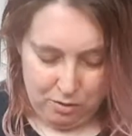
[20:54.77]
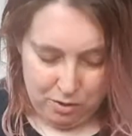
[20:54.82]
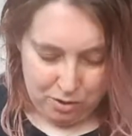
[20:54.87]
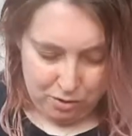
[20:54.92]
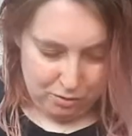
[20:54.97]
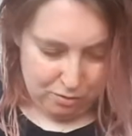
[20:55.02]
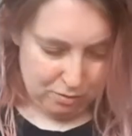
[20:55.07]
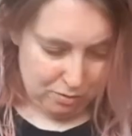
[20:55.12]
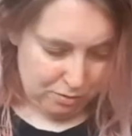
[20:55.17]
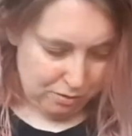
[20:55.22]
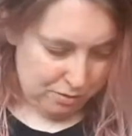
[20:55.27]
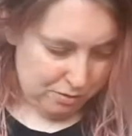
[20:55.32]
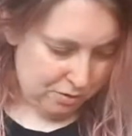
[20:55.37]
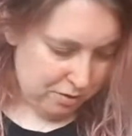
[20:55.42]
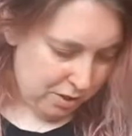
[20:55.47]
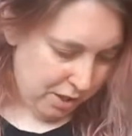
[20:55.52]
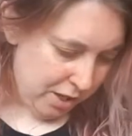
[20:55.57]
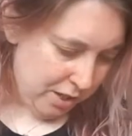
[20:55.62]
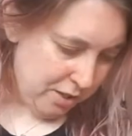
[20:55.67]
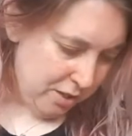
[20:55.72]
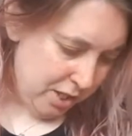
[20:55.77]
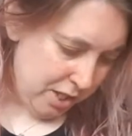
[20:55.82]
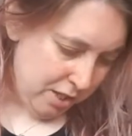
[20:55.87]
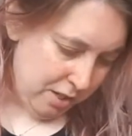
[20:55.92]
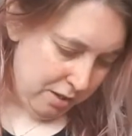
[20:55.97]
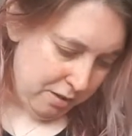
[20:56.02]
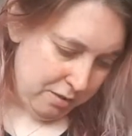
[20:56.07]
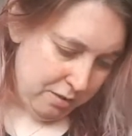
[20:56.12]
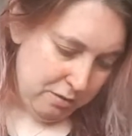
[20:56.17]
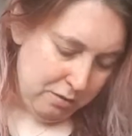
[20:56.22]
shorts. Yeah, chino,
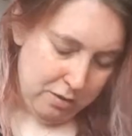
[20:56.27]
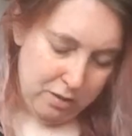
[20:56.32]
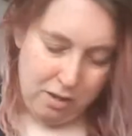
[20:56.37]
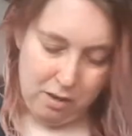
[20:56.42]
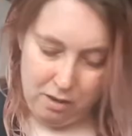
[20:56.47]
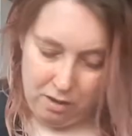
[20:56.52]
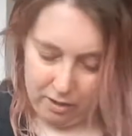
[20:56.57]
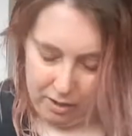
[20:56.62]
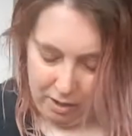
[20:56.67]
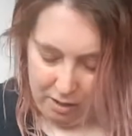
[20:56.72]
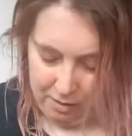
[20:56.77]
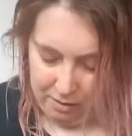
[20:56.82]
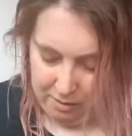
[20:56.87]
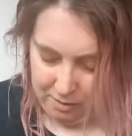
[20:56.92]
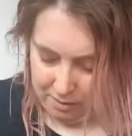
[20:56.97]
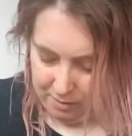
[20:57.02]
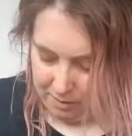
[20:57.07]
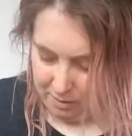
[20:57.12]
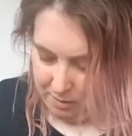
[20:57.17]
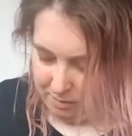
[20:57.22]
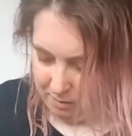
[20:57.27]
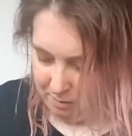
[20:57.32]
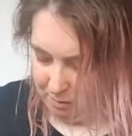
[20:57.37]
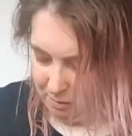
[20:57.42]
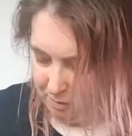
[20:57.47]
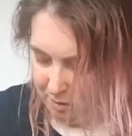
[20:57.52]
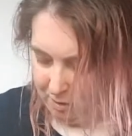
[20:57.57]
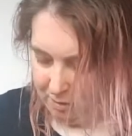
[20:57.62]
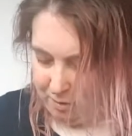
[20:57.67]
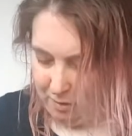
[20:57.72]
they're not cargo,
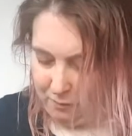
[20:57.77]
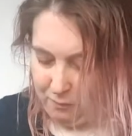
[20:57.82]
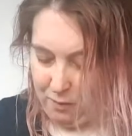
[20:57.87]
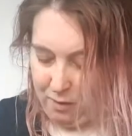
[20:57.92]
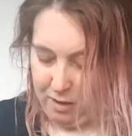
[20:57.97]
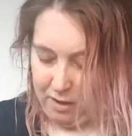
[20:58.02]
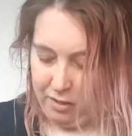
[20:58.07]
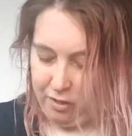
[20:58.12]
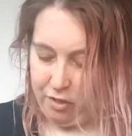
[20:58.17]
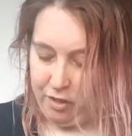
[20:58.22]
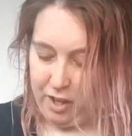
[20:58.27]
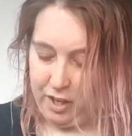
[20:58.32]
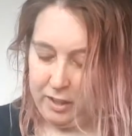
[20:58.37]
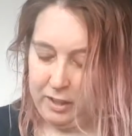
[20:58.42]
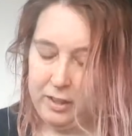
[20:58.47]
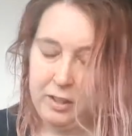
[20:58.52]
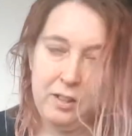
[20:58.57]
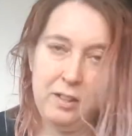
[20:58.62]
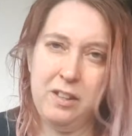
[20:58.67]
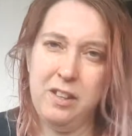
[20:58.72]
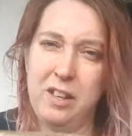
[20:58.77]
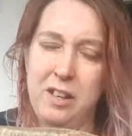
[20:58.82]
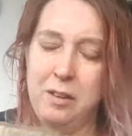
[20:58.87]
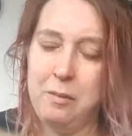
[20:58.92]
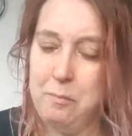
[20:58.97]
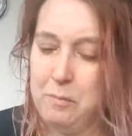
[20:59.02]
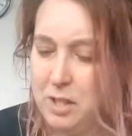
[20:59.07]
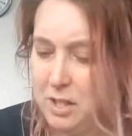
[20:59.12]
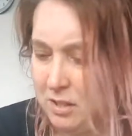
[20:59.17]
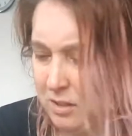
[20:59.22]
although they're very thick.
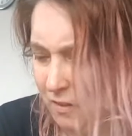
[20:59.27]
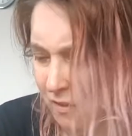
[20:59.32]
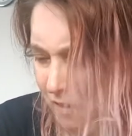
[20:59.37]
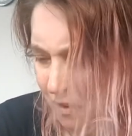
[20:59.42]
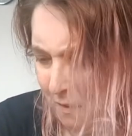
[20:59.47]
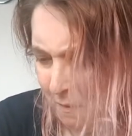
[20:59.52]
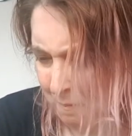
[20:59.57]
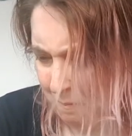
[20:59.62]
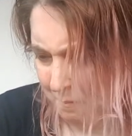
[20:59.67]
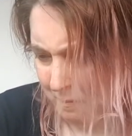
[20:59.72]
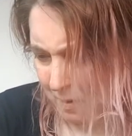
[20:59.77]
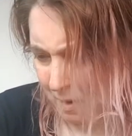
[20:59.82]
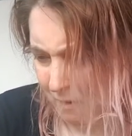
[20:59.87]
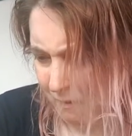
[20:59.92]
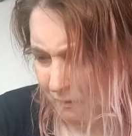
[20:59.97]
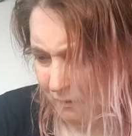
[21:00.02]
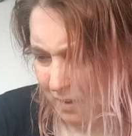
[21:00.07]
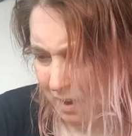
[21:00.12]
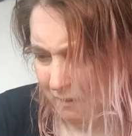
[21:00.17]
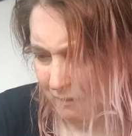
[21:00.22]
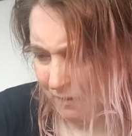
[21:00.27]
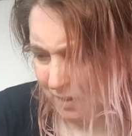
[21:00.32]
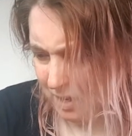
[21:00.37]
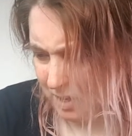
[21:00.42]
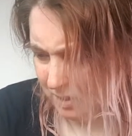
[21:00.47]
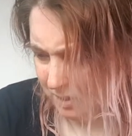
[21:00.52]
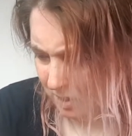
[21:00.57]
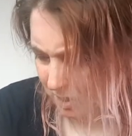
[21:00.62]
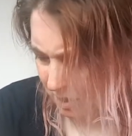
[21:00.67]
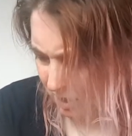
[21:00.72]
These are fat
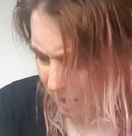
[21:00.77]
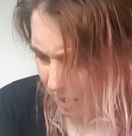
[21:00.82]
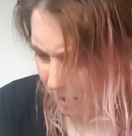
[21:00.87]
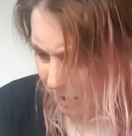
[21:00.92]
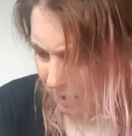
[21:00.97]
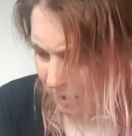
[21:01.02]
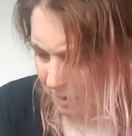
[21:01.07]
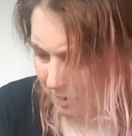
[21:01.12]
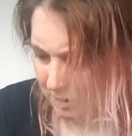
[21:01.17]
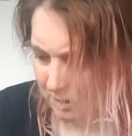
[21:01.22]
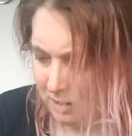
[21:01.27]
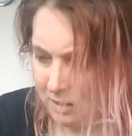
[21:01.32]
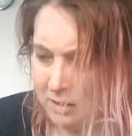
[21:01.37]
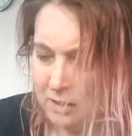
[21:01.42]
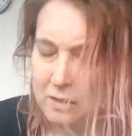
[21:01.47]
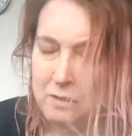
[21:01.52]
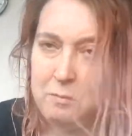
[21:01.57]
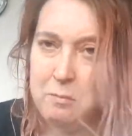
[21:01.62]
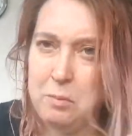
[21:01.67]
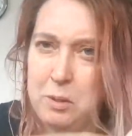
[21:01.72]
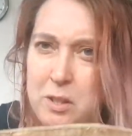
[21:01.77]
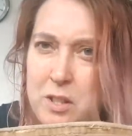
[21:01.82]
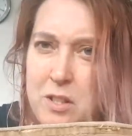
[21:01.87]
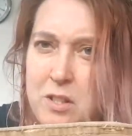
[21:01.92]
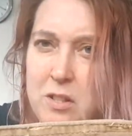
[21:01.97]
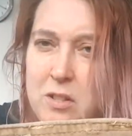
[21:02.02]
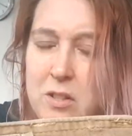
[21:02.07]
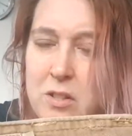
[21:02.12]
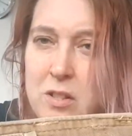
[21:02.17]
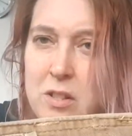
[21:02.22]
face, I think, but they
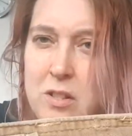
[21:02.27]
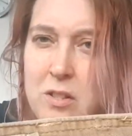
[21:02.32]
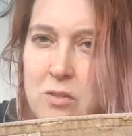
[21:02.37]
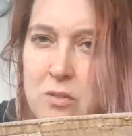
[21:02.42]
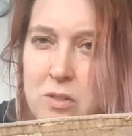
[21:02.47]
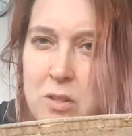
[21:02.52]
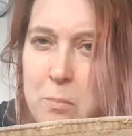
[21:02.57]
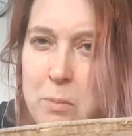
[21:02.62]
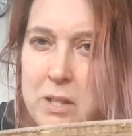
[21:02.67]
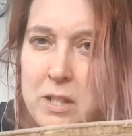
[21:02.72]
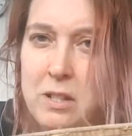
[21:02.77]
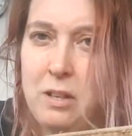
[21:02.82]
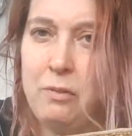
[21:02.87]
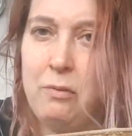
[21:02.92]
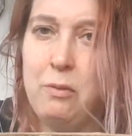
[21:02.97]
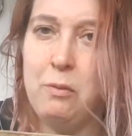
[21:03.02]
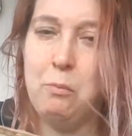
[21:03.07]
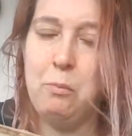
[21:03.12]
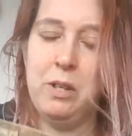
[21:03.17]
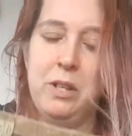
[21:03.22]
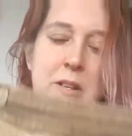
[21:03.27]
just, it looks a bit different when